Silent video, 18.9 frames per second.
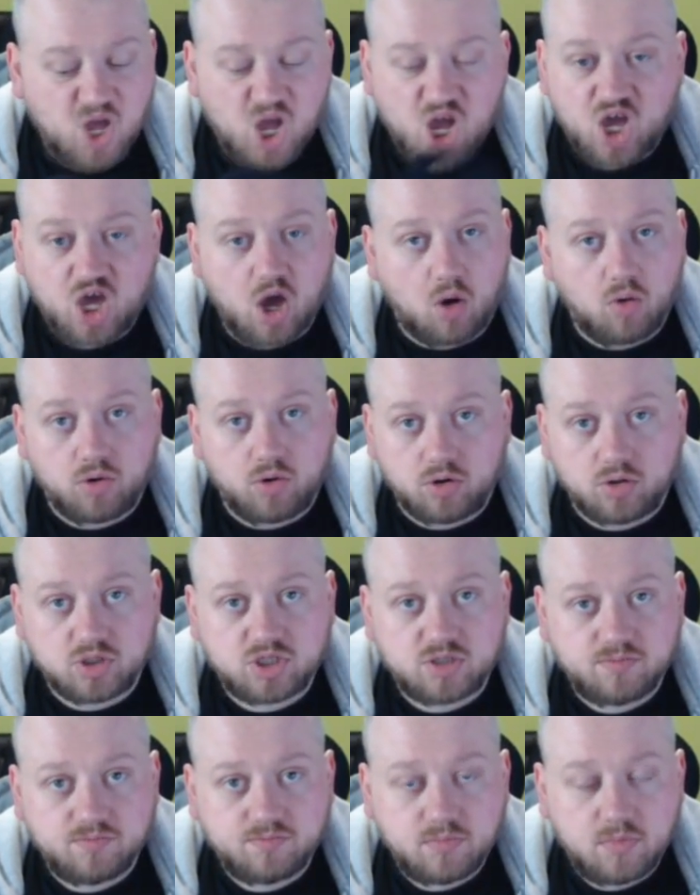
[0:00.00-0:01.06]
Go
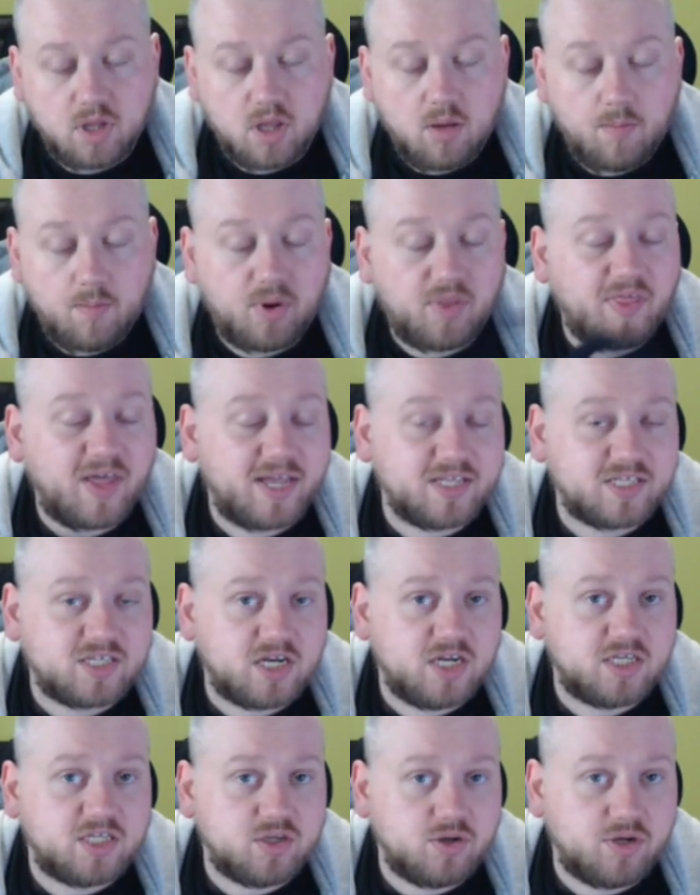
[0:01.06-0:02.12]
nuts. But that is
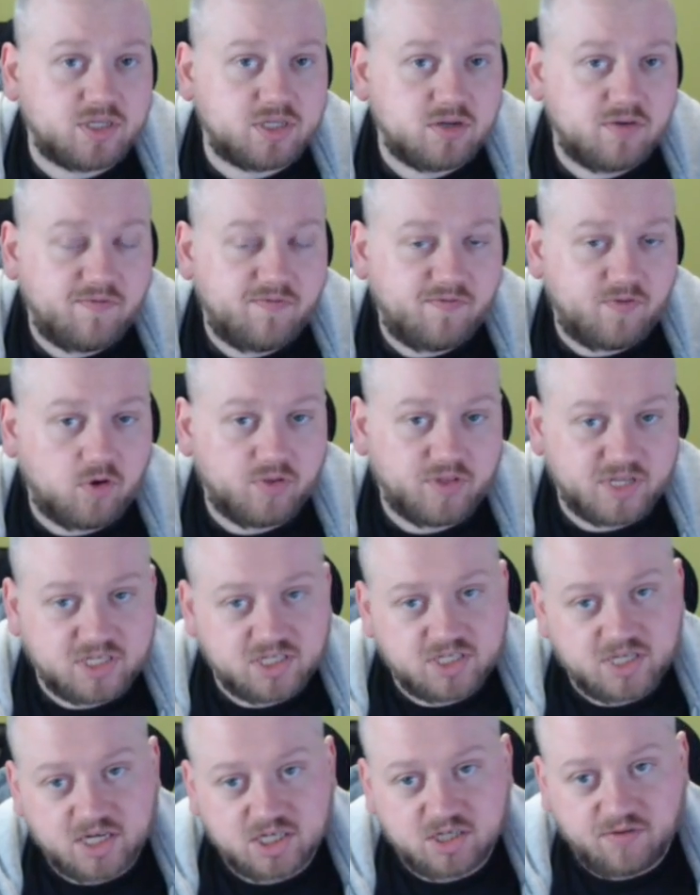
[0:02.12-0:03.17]
going to do it for this
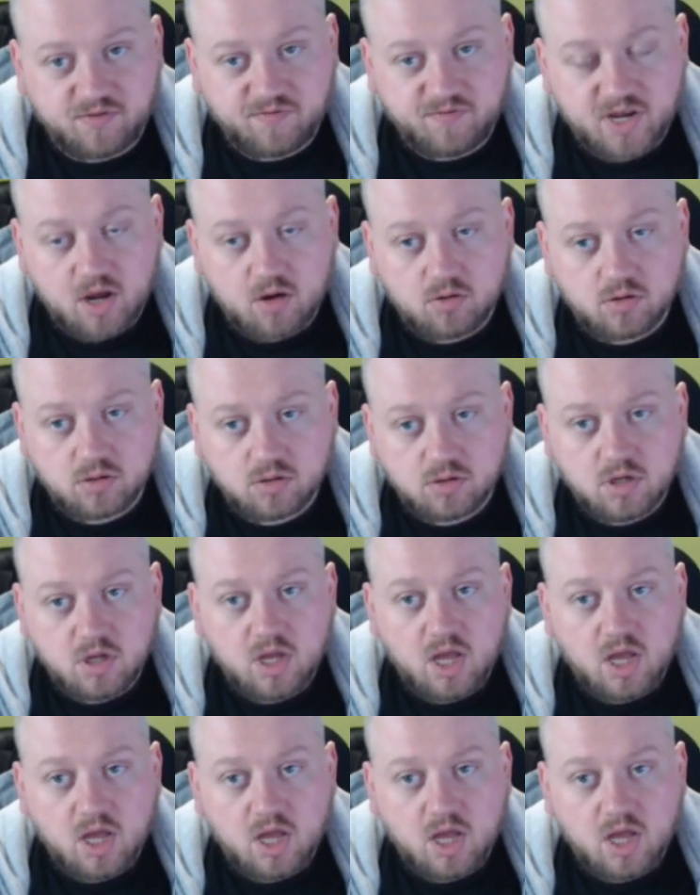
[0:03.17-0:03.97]
section of the video.